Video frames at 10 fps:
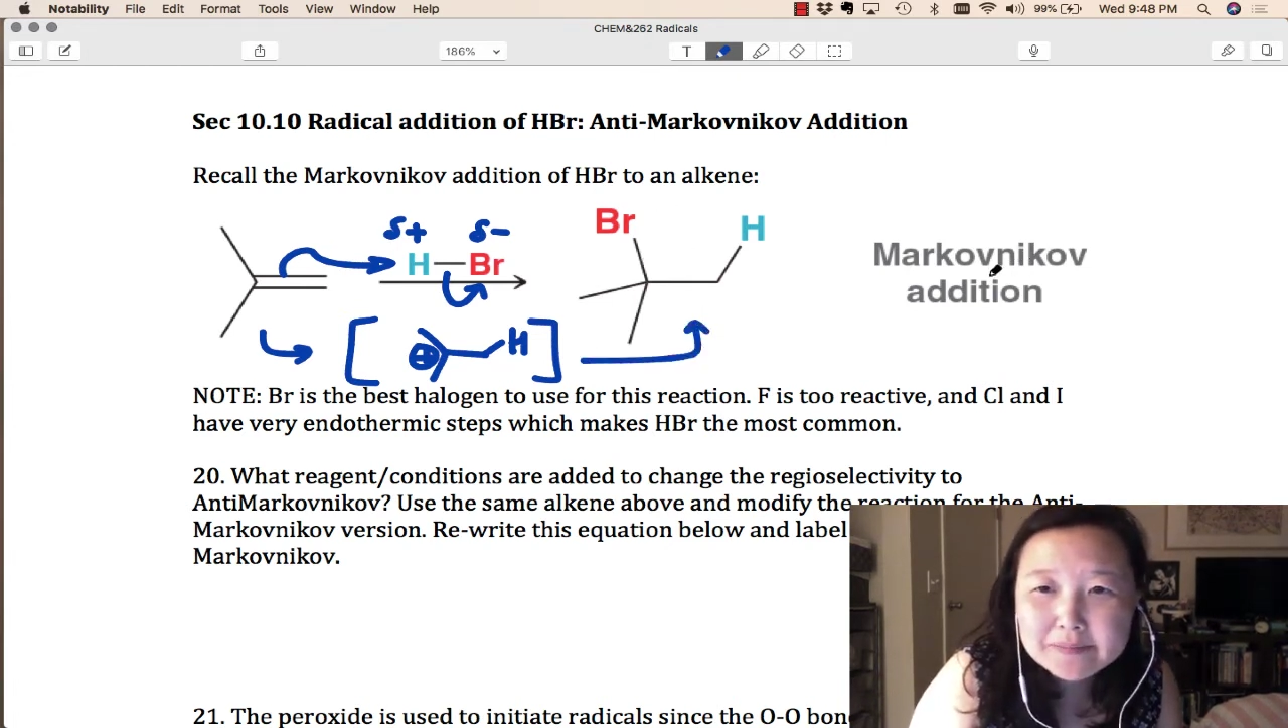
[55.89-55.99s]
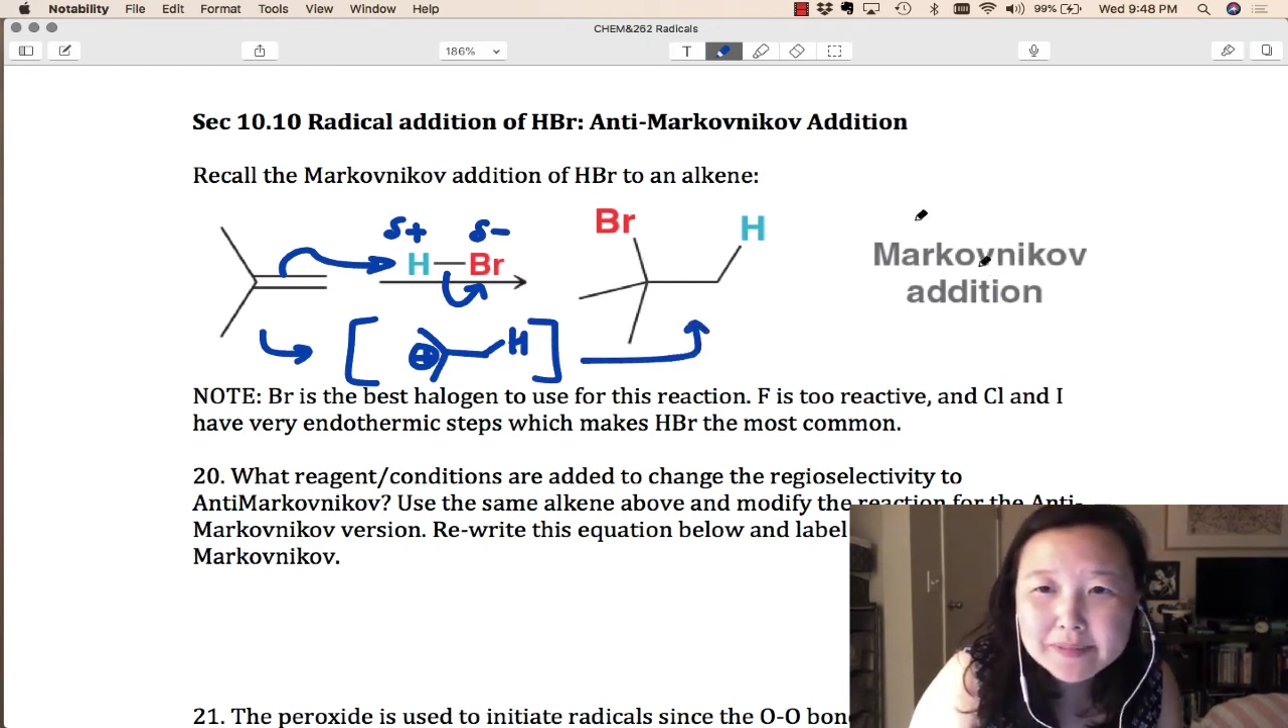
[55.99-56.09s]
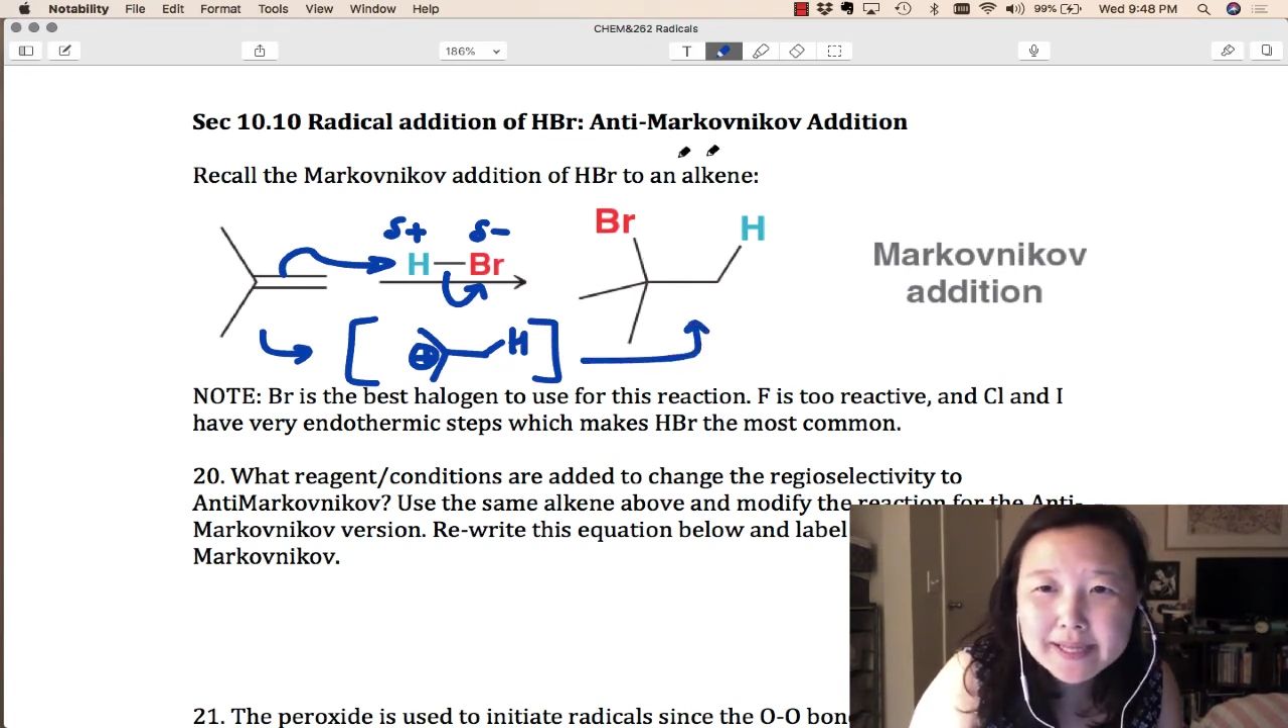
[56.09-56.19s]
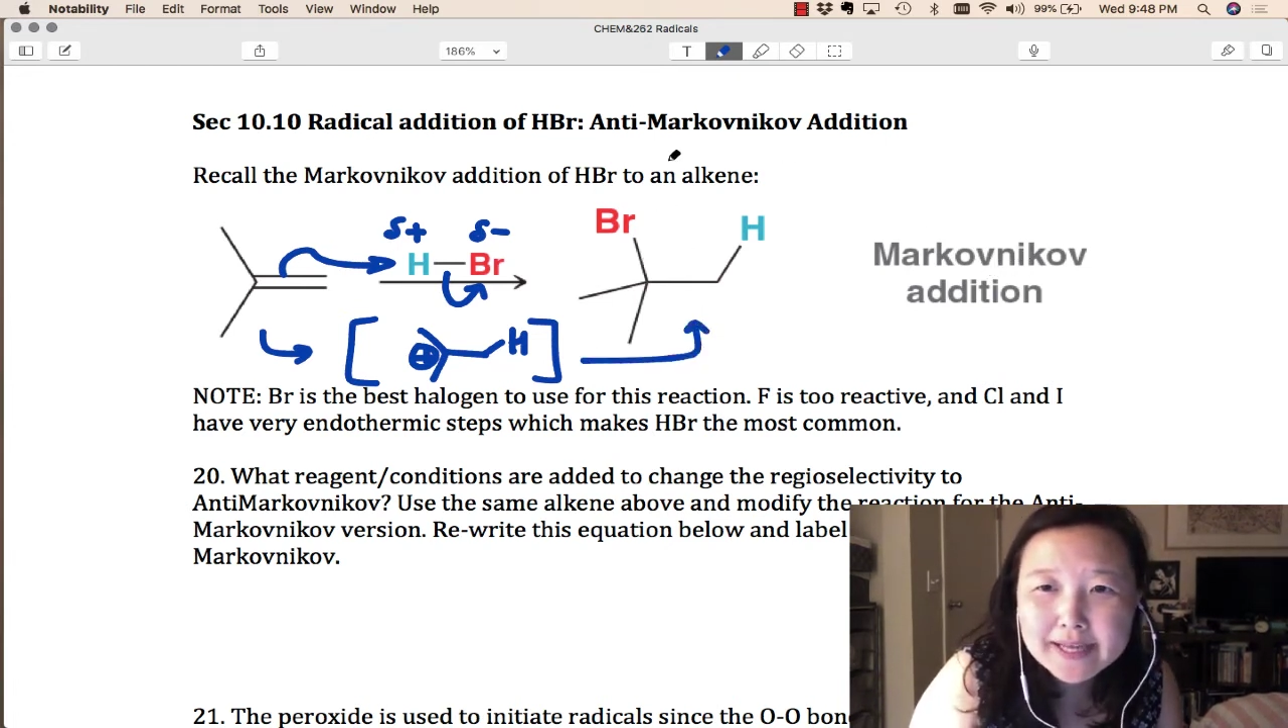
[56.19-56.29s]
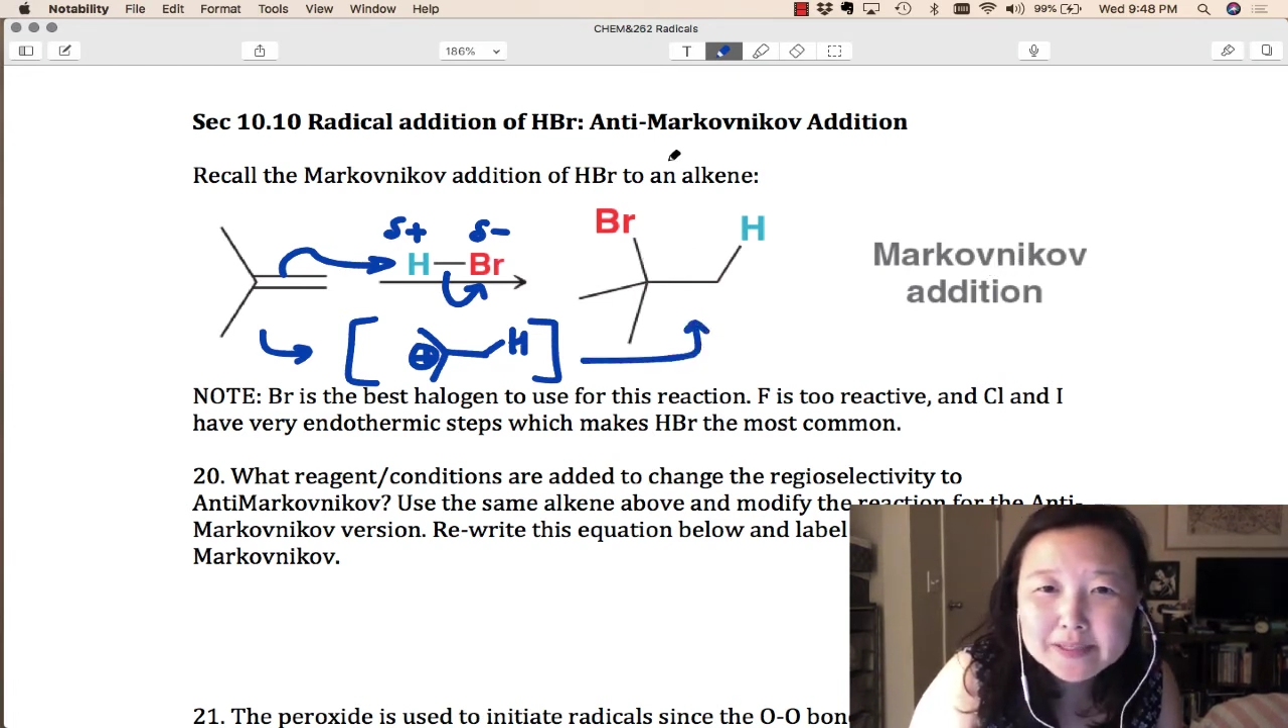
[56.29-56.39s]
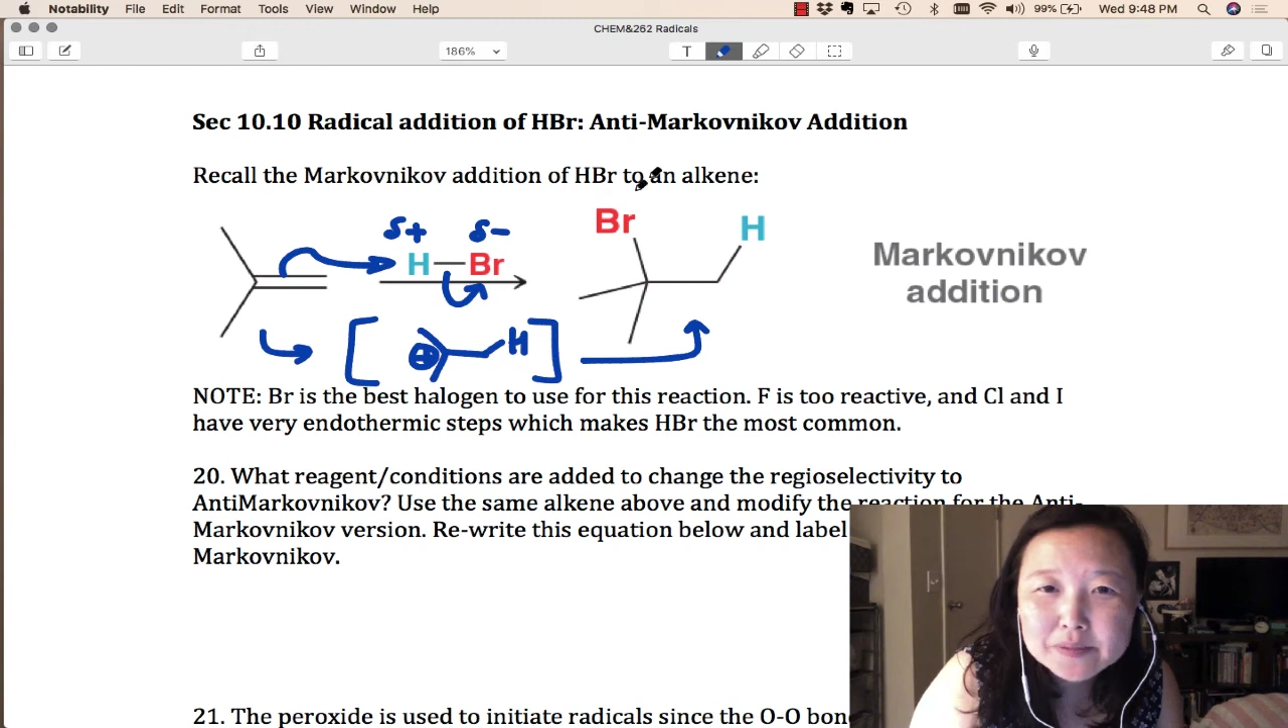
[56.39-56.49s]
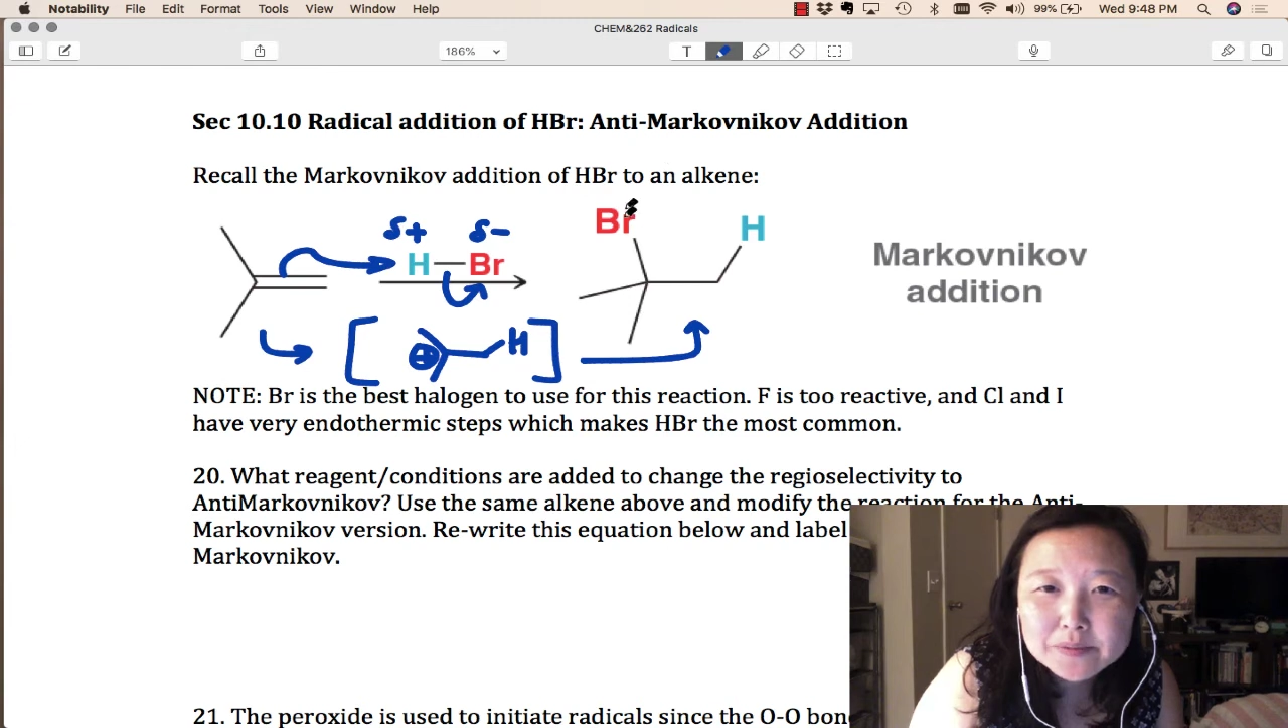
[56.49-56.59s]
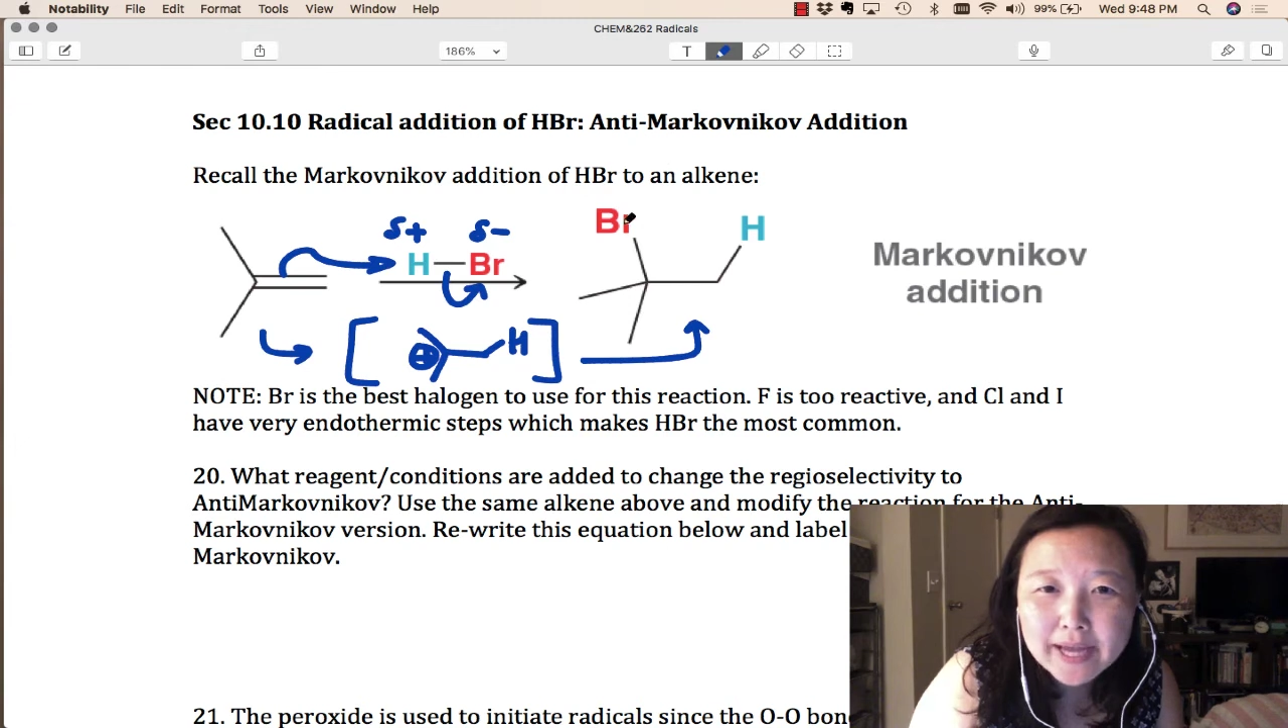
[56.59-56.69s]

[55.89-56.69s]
because we're